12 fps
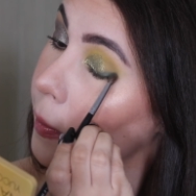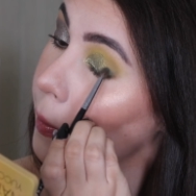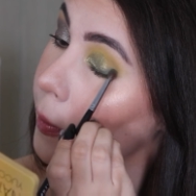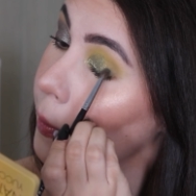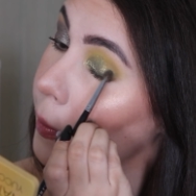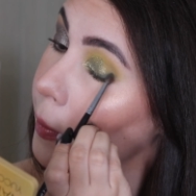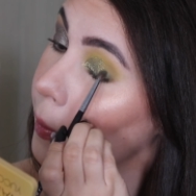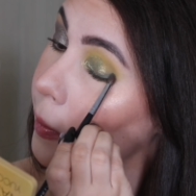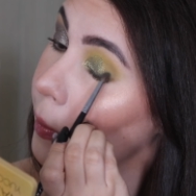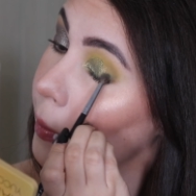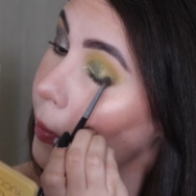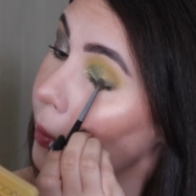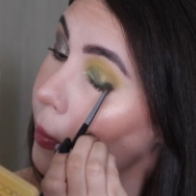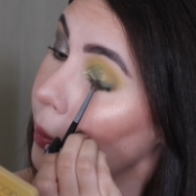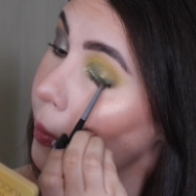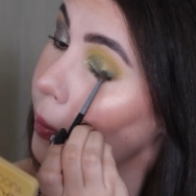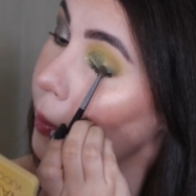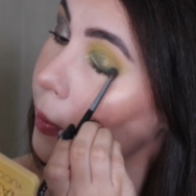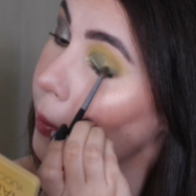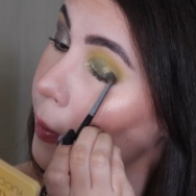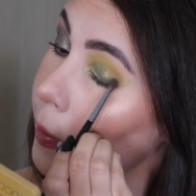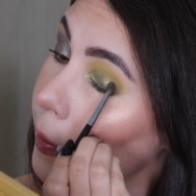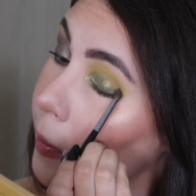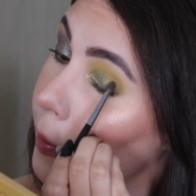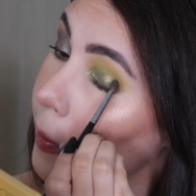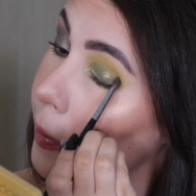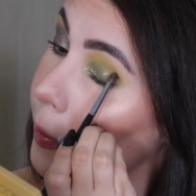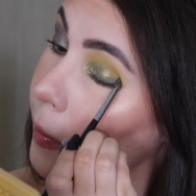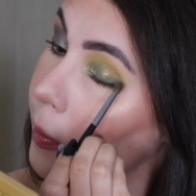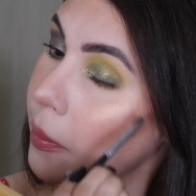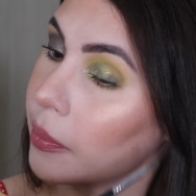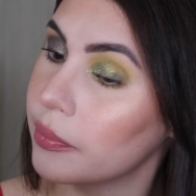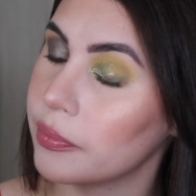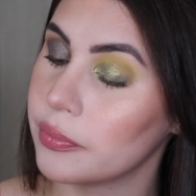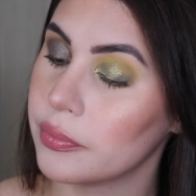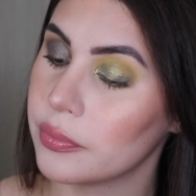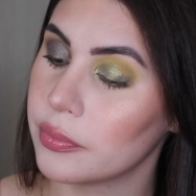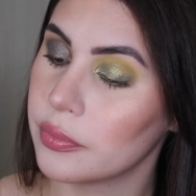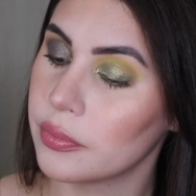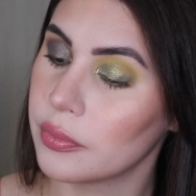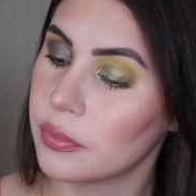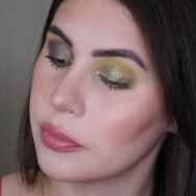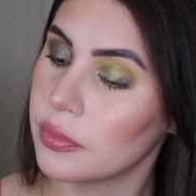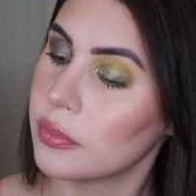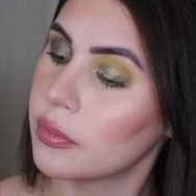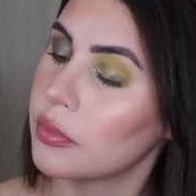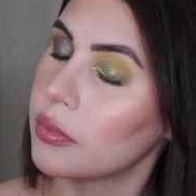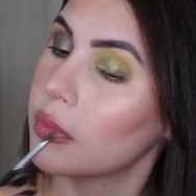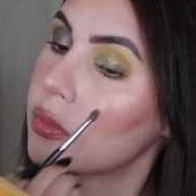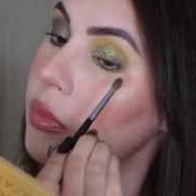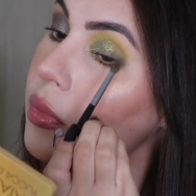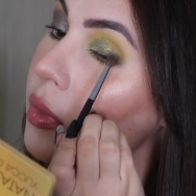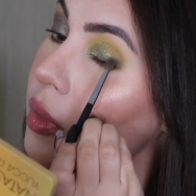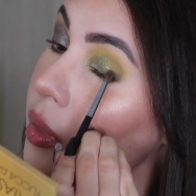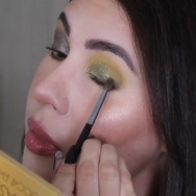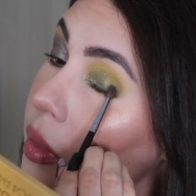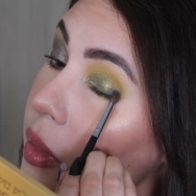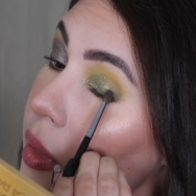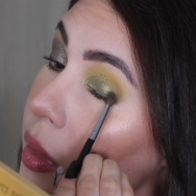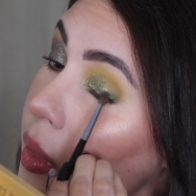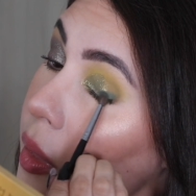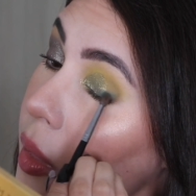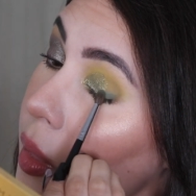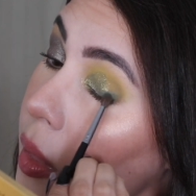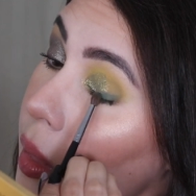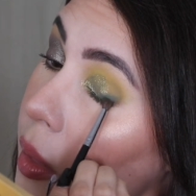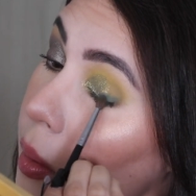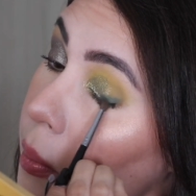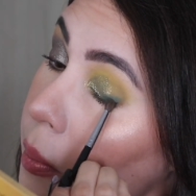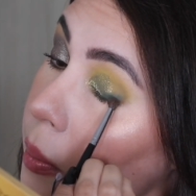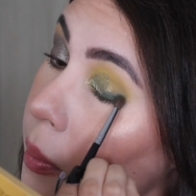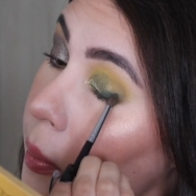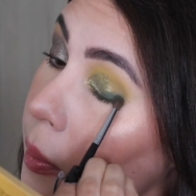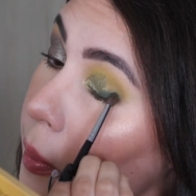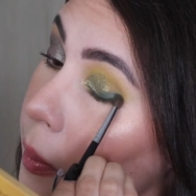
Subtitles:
part so that it doesn't look like it's incomplete. So this shade Acacia